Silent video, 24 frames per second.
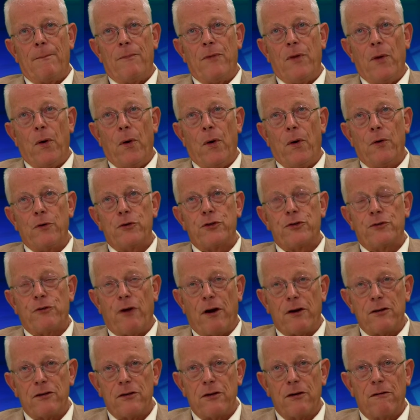the whole
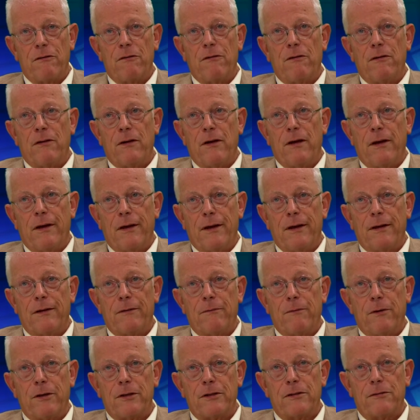structure
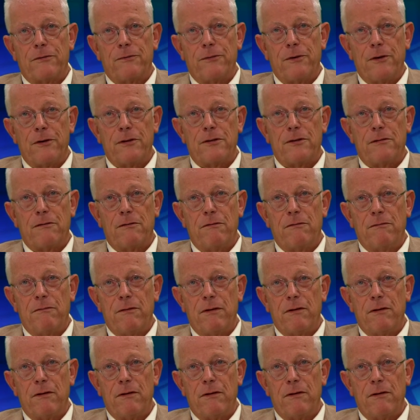was first